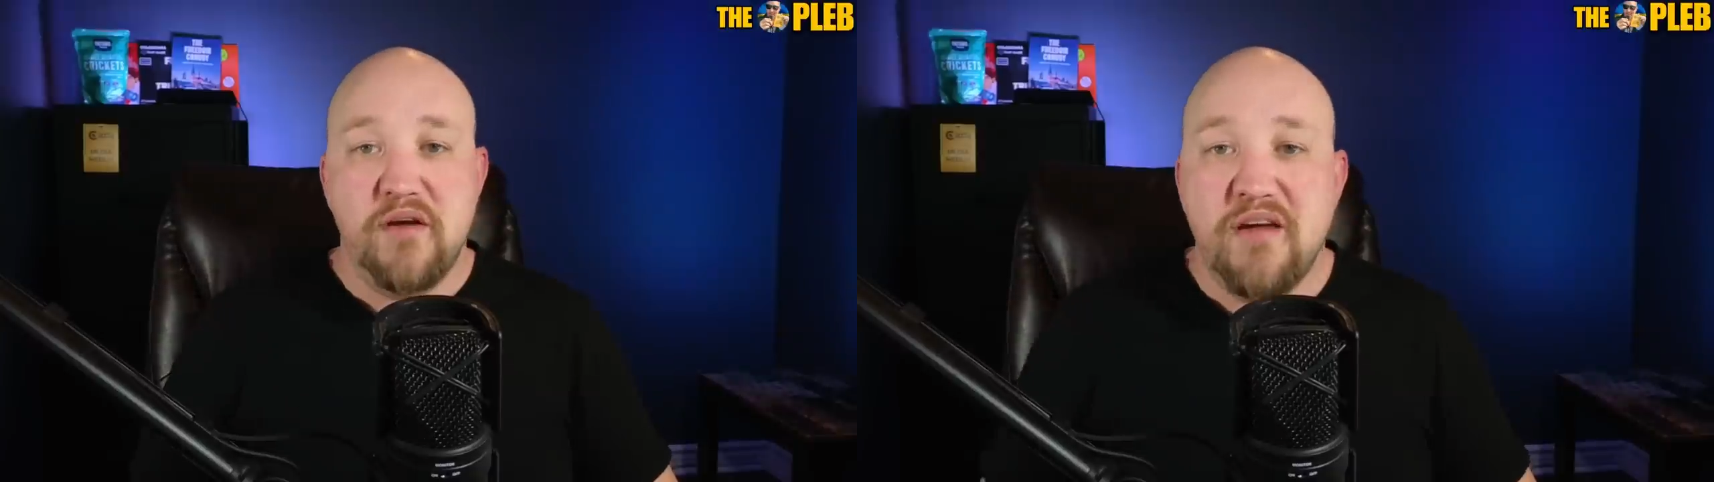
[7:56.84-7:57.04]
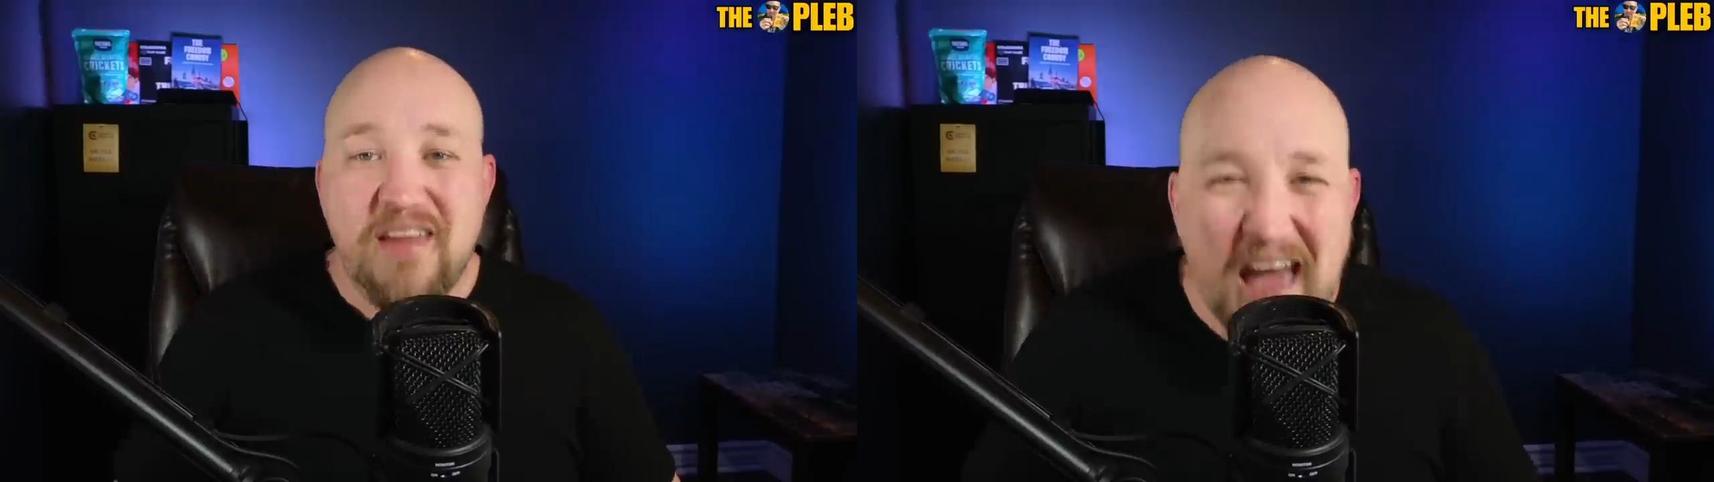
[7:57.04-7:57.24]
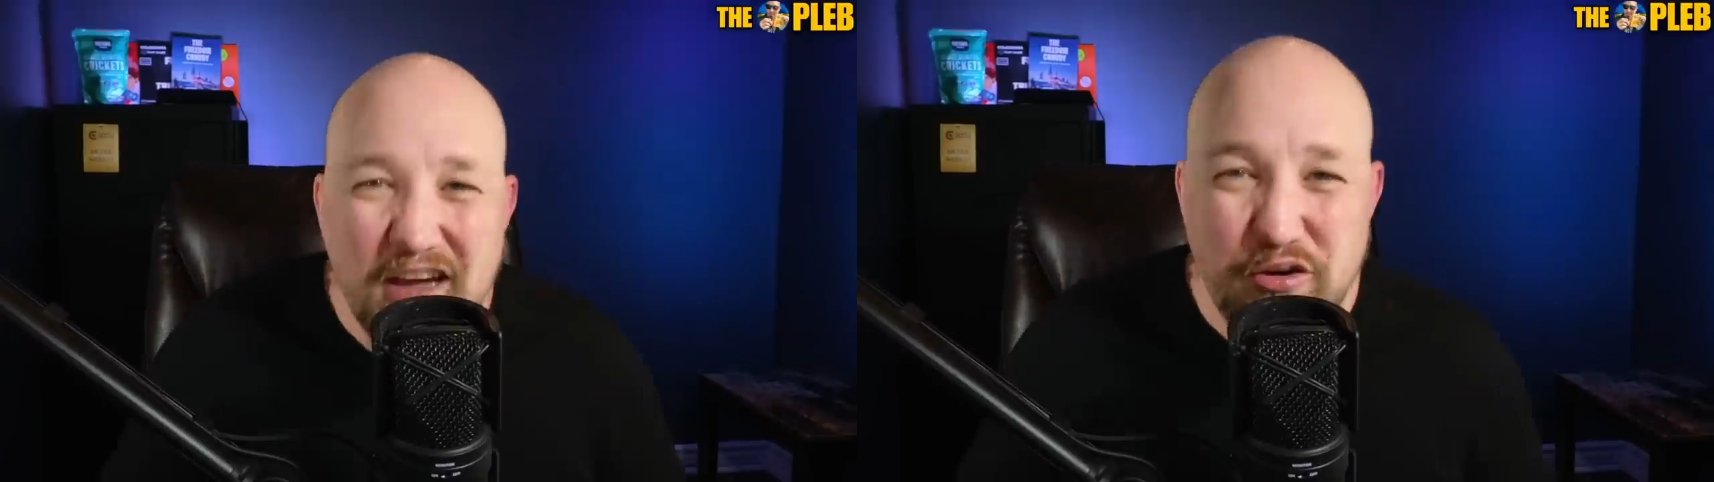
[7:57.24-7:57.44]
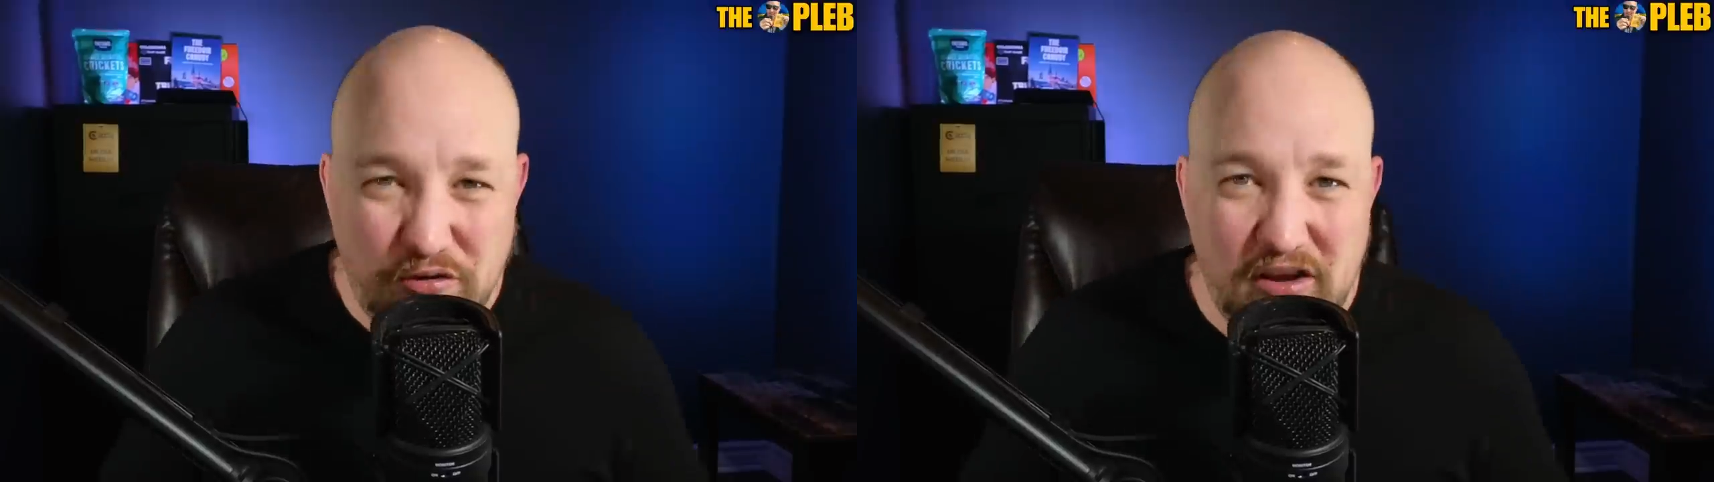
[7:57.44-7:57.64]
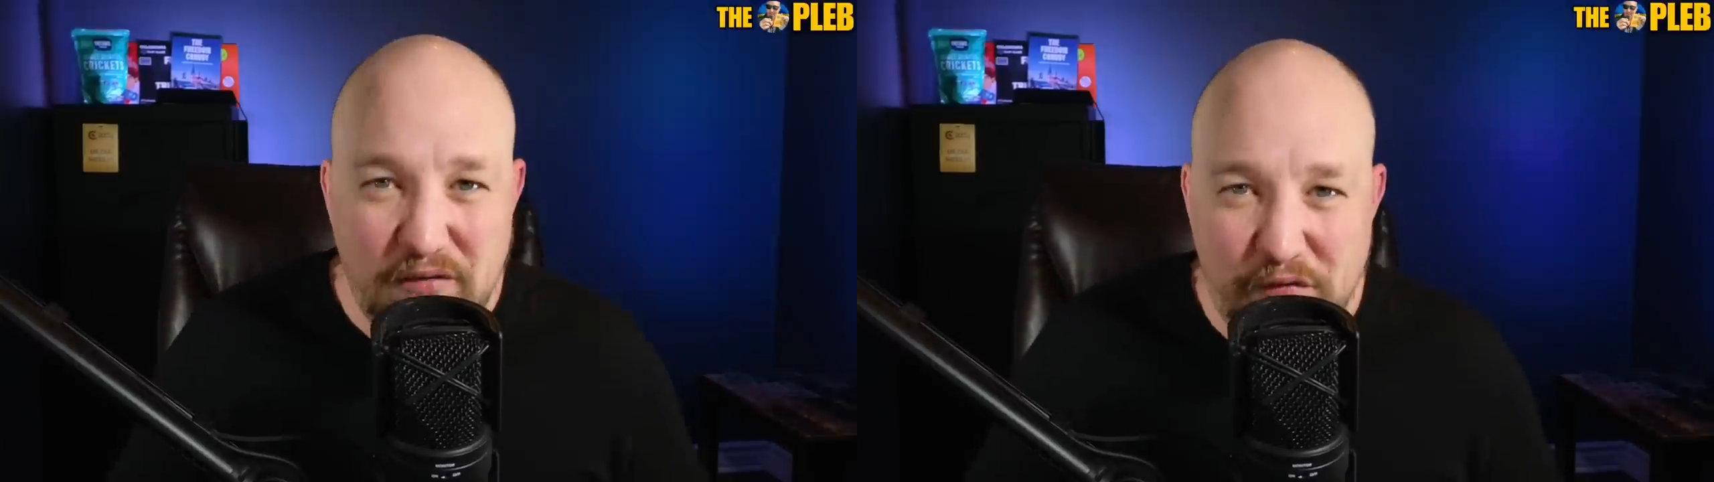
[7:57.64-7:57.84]
Yeah, you
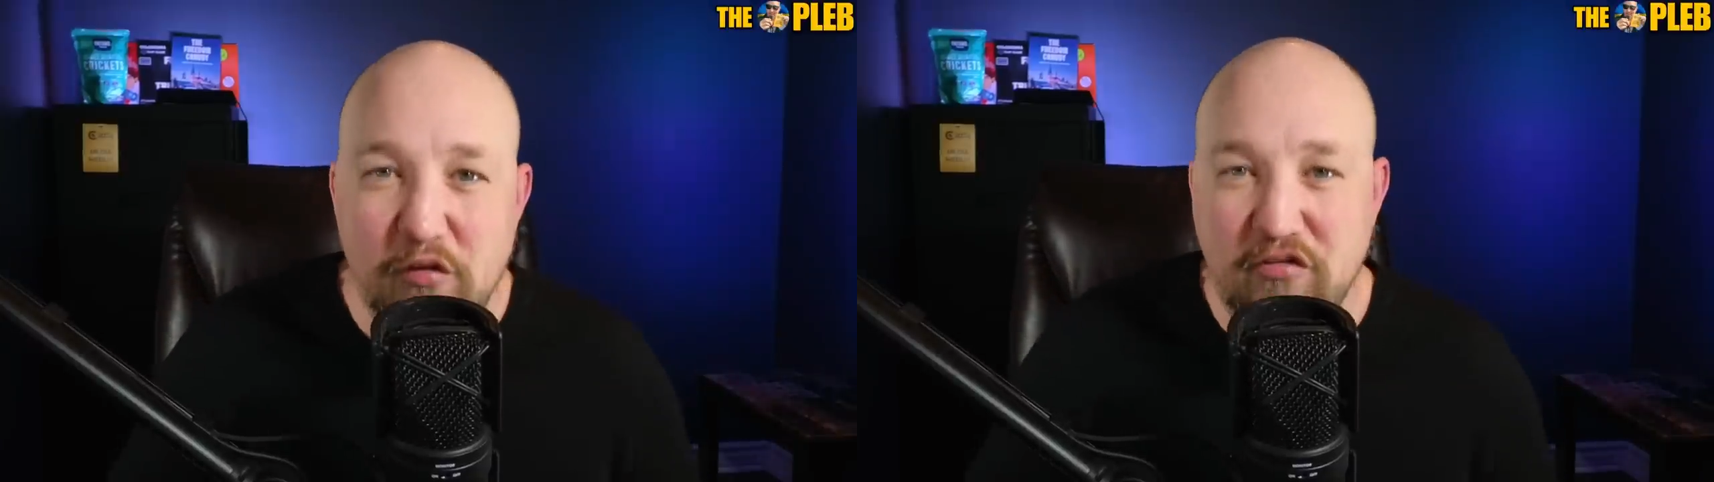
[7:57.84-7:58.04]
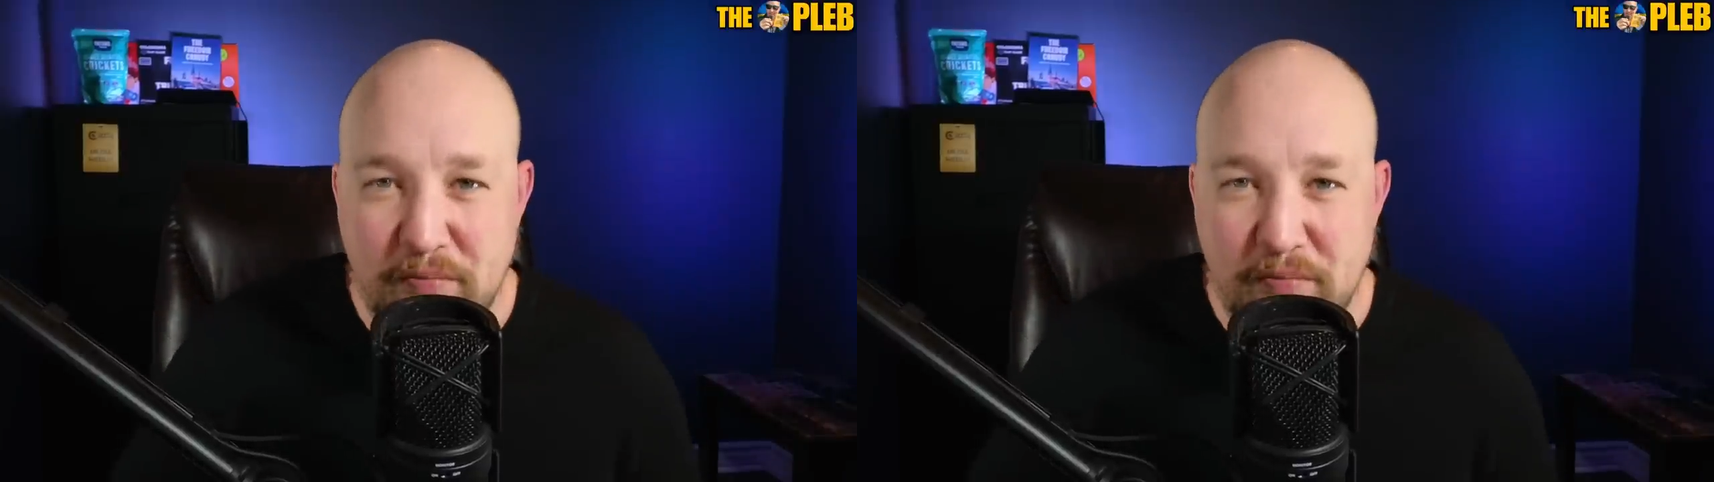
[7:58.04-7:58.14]
did force